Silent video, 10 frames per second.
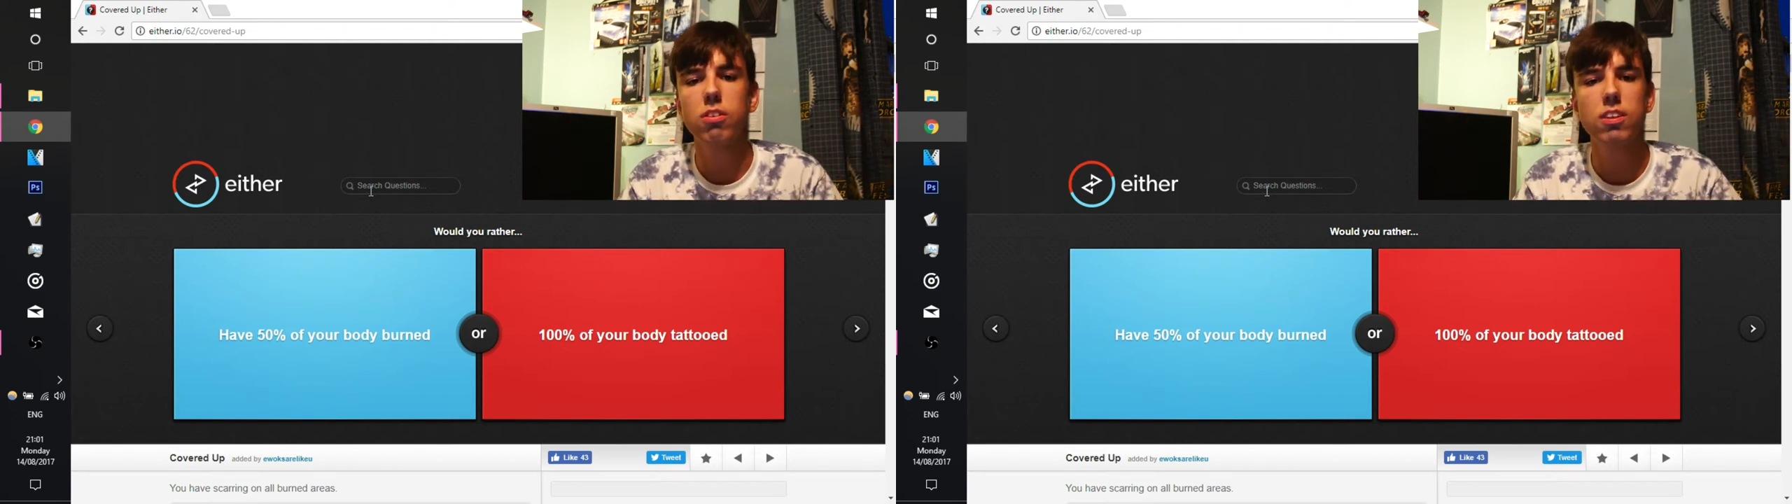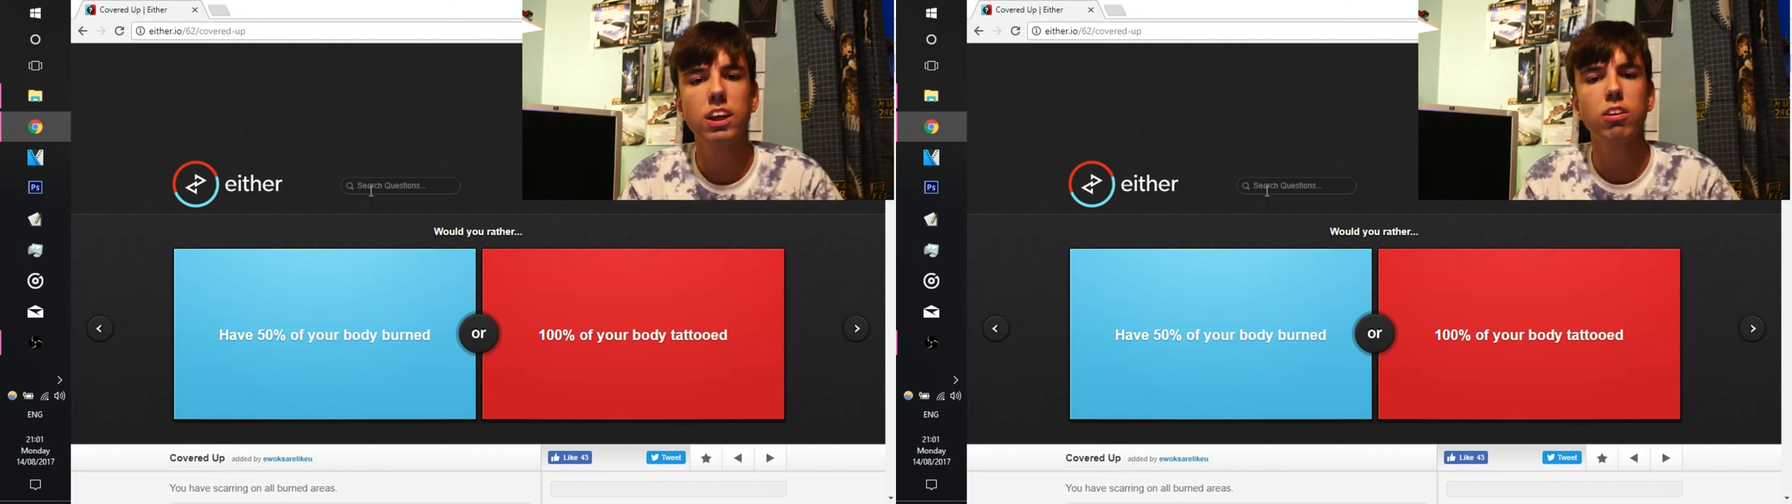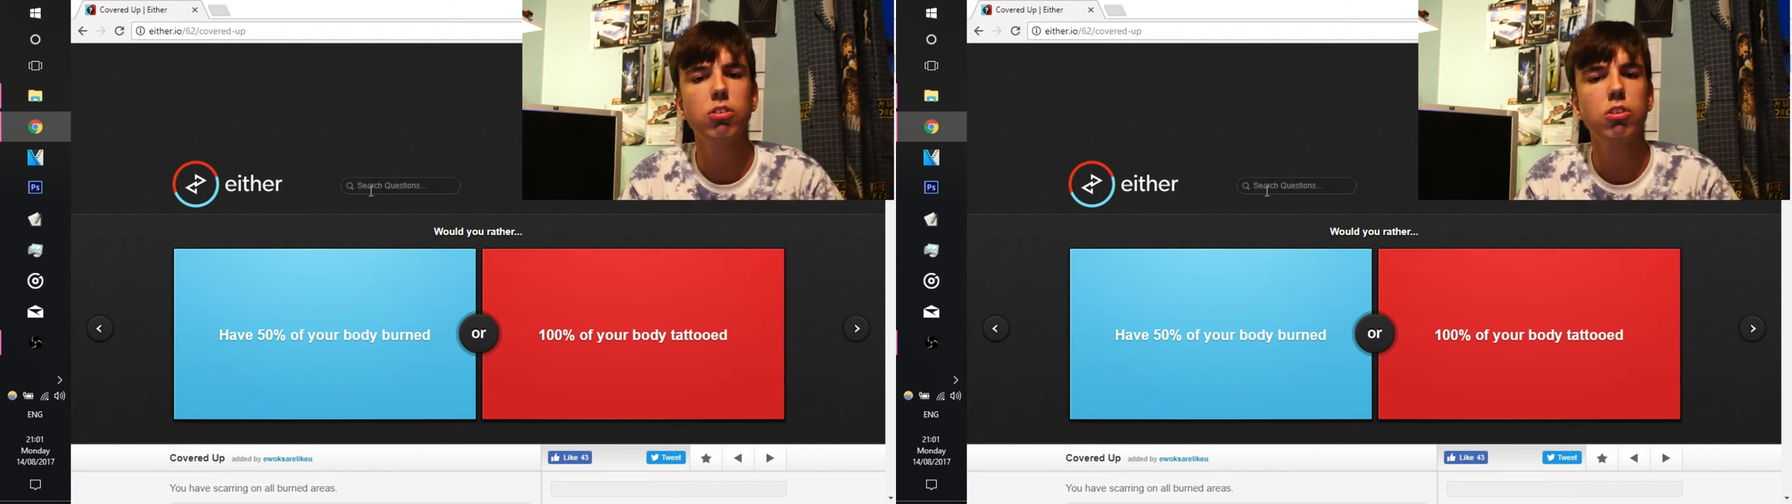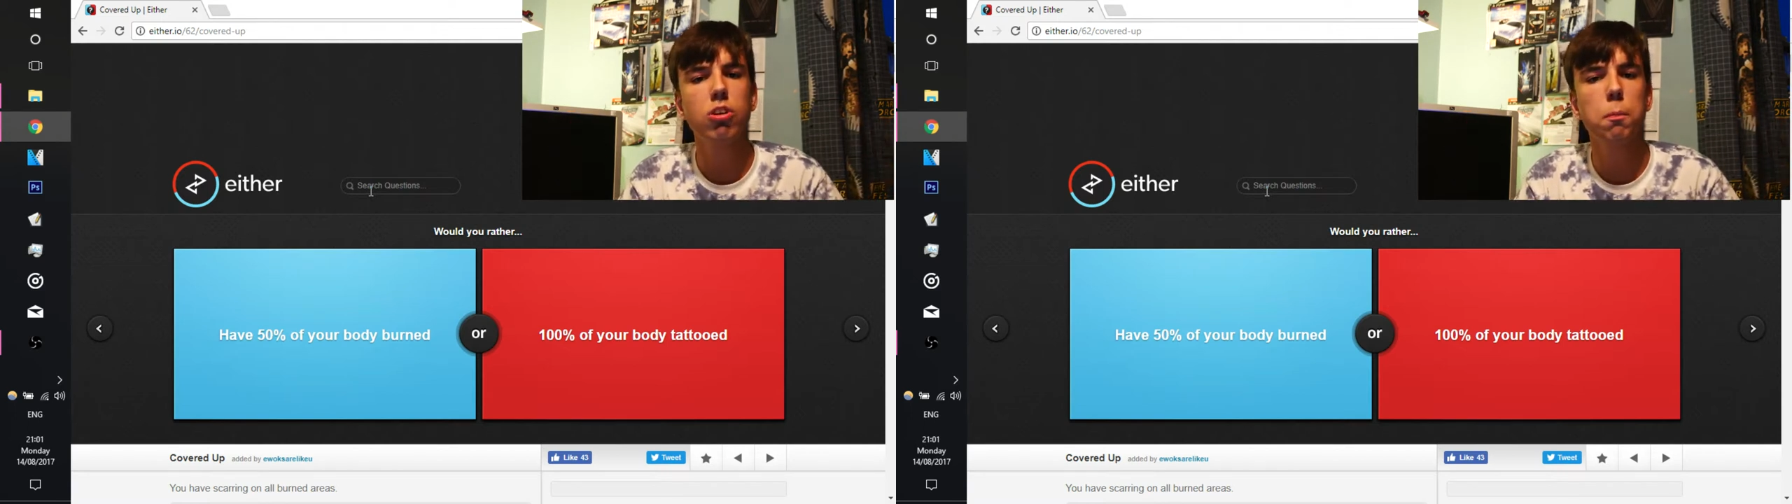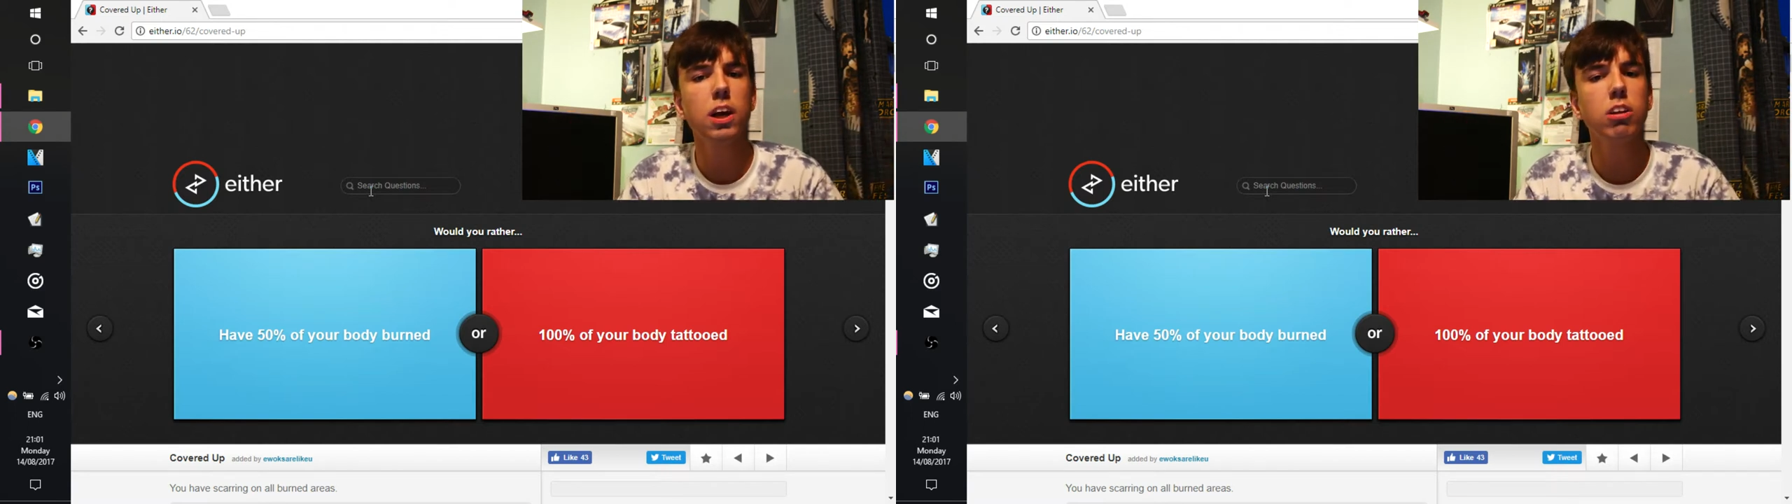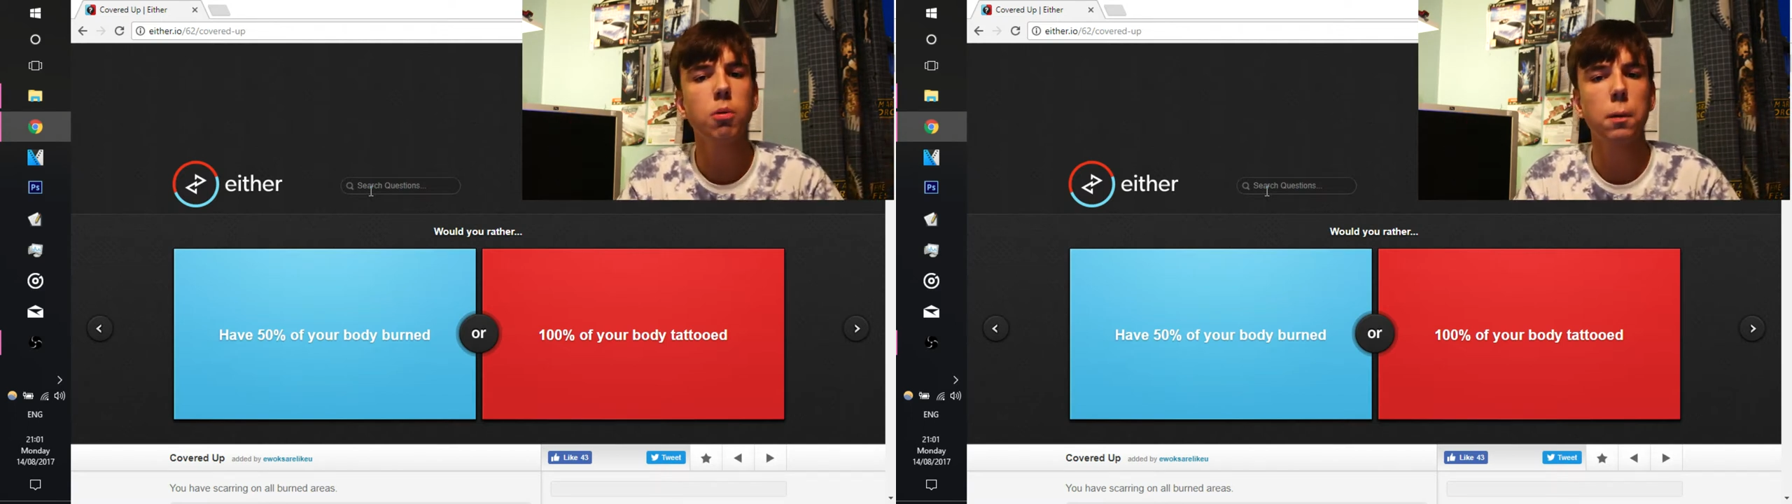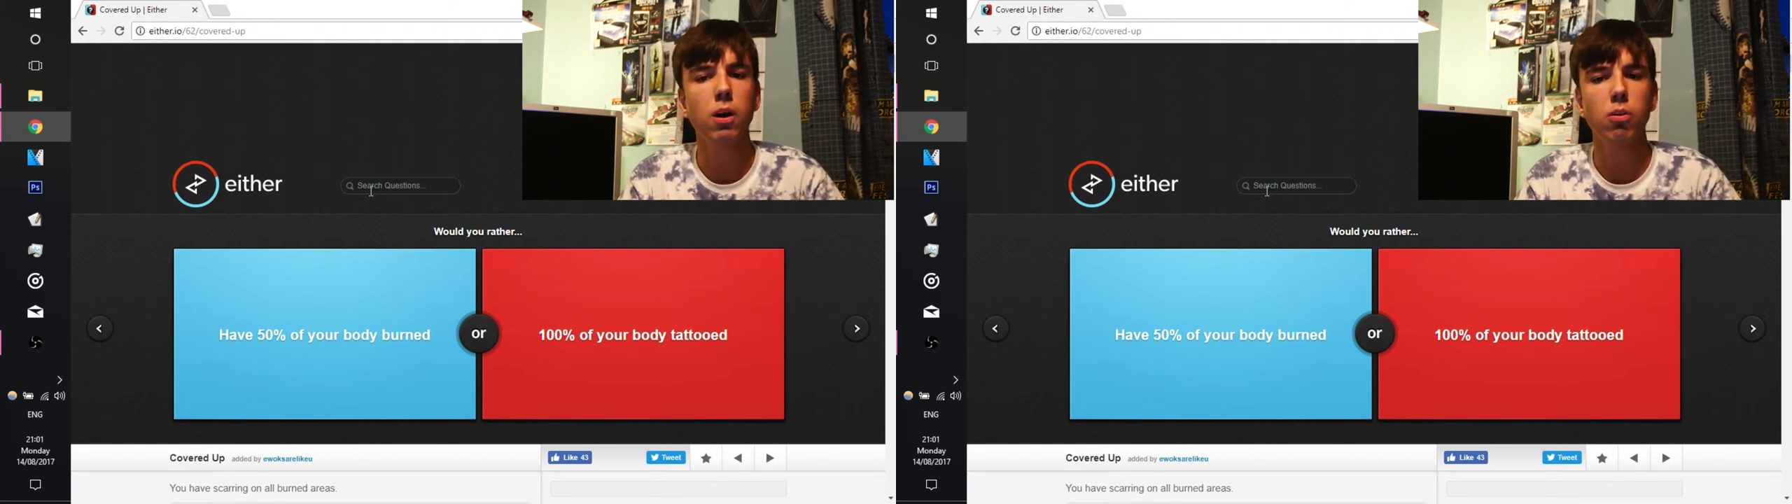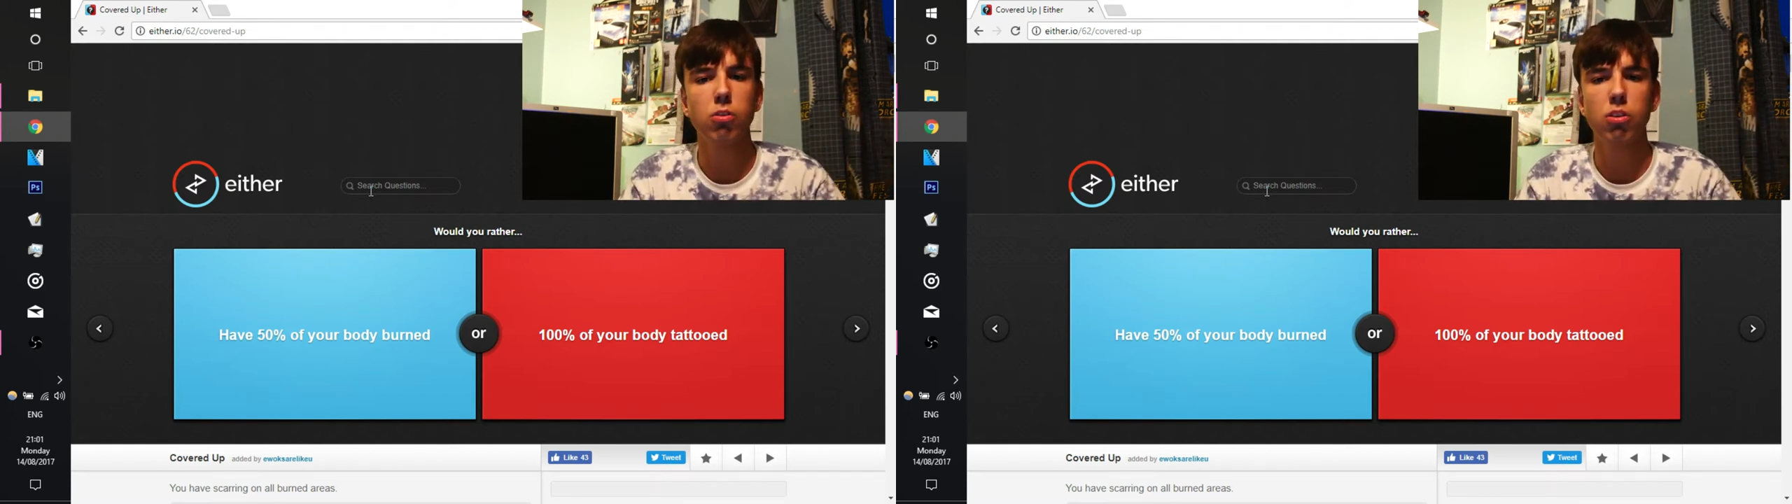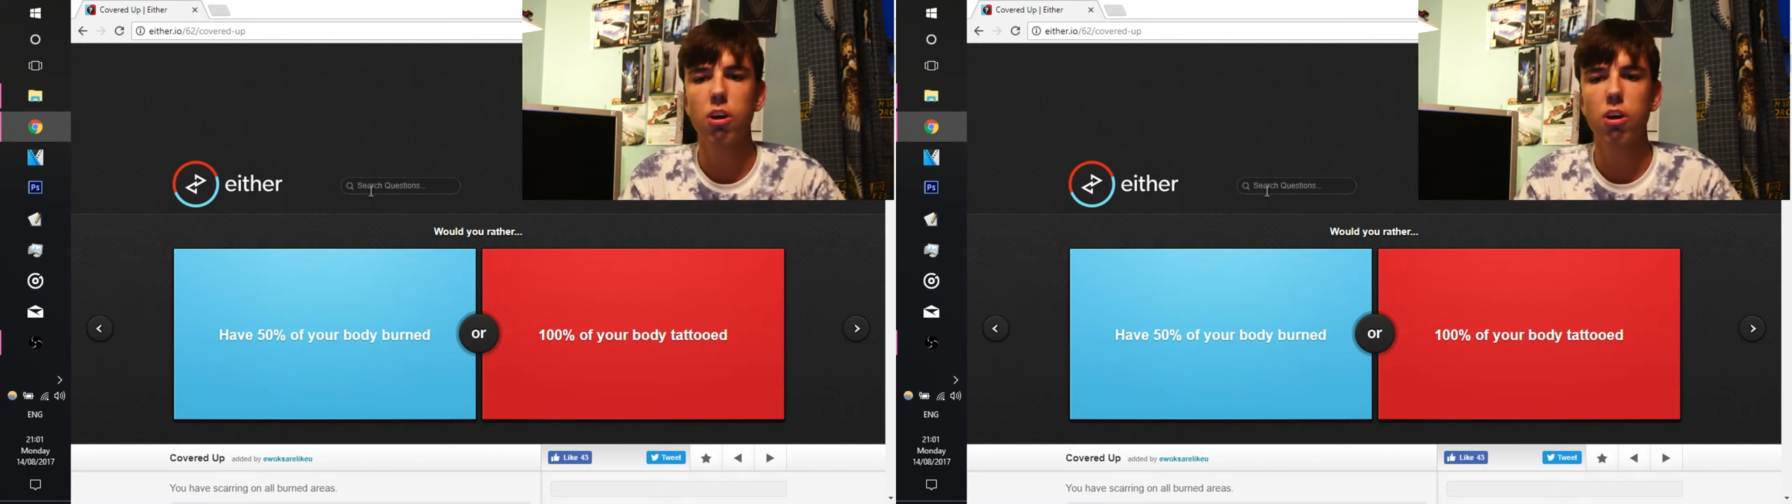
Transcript: things to debate about.